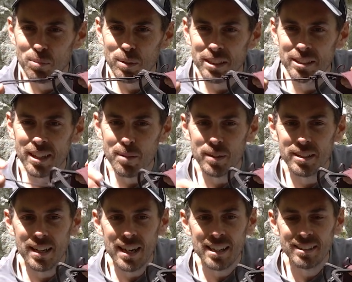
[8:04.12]
pretty silly, but it's
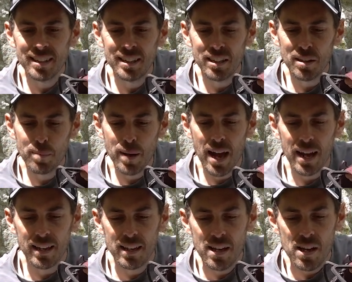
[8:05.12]
the elastic at the
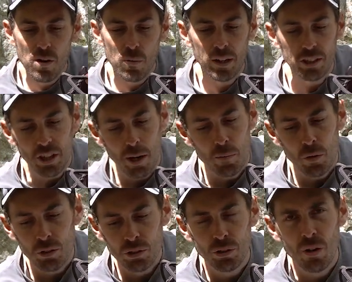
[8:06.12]
back, which I'm
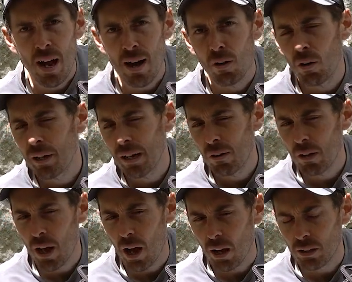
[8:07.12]
not sure how long it'll
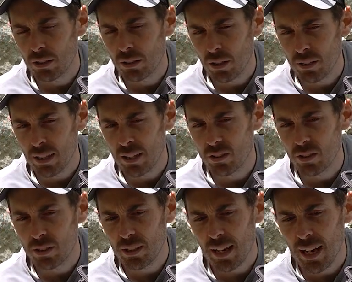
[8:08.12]
last because it is
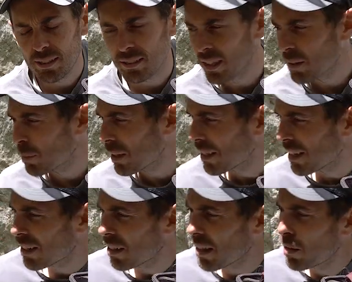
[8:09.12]
just elastic, but
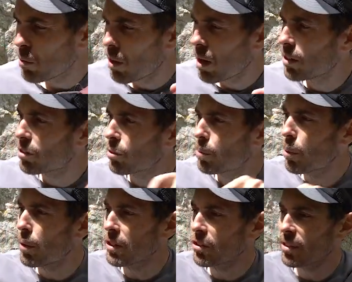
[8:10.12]
they all are to a
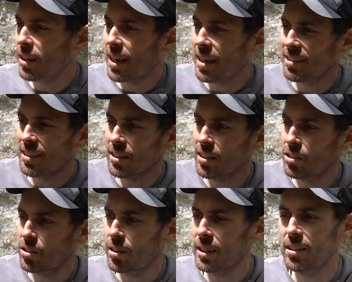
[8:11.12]
point just elastic.
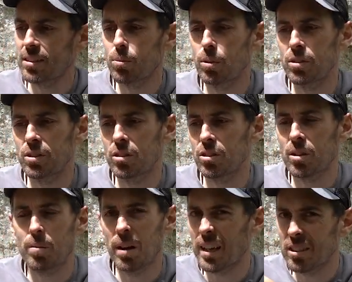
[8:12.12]
These ones are just
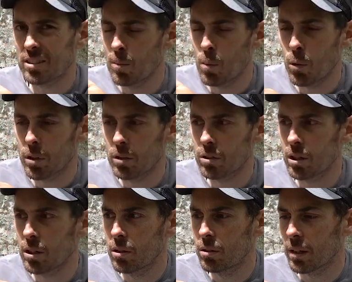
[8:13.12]
I guess I'm more used to
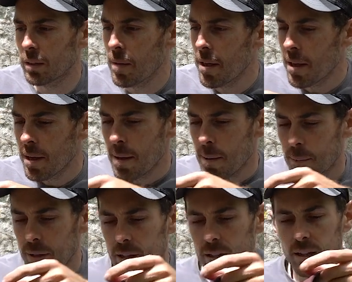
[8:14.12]
using.
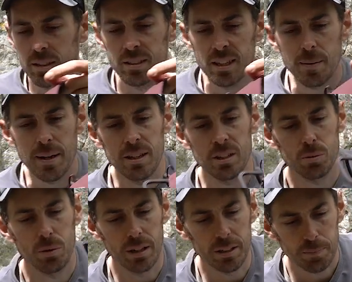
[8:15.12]
But the nice thing about this
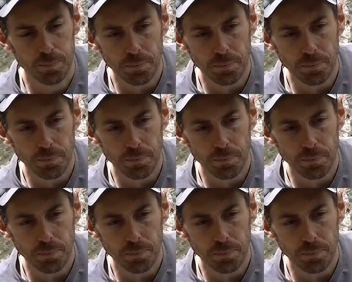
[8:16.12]
one is